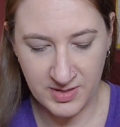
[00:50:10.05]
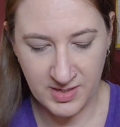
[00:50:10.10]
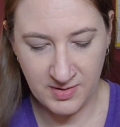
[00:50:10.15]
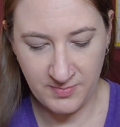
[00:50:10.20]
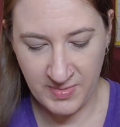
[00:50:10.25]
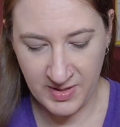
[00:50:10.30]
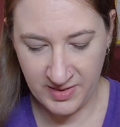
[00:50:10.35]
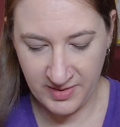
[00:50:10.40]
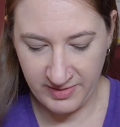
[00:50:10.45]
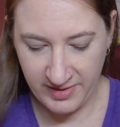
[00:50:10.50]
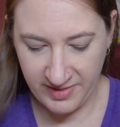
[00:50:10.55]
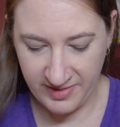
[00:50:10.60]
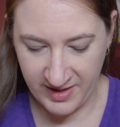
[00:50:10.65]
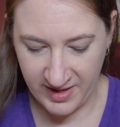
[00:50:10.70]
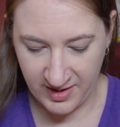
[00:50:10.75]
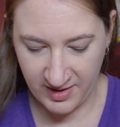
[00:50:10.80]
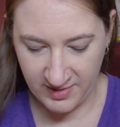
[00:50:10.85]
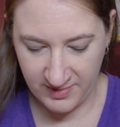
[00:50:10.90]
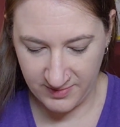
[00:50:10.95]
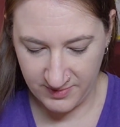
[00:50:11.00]
a monthly
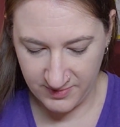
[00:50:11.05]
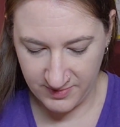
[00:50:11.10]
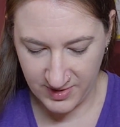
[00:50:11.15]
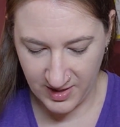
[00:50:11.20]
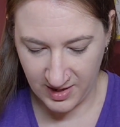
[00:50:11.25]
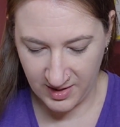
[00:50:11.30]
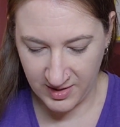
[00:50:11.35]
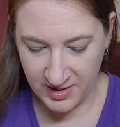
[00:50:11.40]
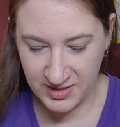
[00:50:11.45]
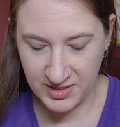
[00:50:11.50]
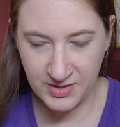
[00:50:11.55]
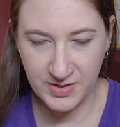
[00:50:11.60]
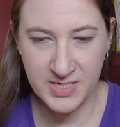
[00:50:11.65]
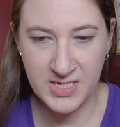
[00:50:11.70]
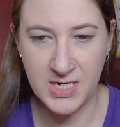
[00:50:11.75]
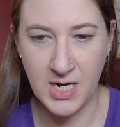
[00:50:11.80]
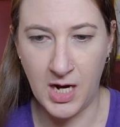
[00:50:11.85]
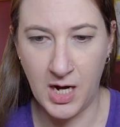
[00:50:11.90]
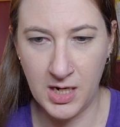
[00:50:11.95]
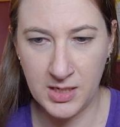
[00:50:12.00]
thing. Not gonna do it.
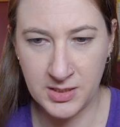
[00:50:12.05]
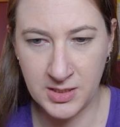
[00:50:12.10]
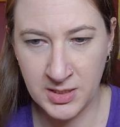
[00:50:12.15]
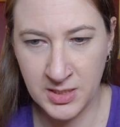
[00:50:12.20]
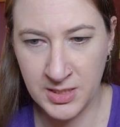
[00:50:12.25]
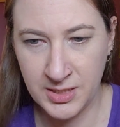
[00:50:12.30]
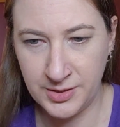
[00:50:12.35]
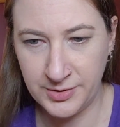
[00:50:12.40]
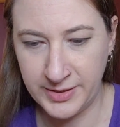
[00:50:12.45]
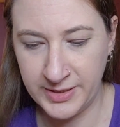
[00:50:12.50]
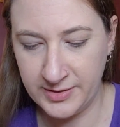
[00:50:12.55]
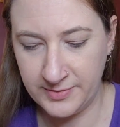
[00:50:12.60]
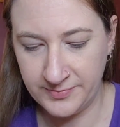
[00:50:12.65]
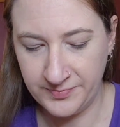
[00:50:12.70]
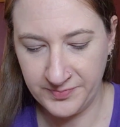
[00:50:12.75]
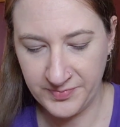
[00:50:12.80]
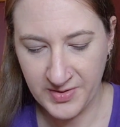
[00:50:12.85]
Not gonna do it.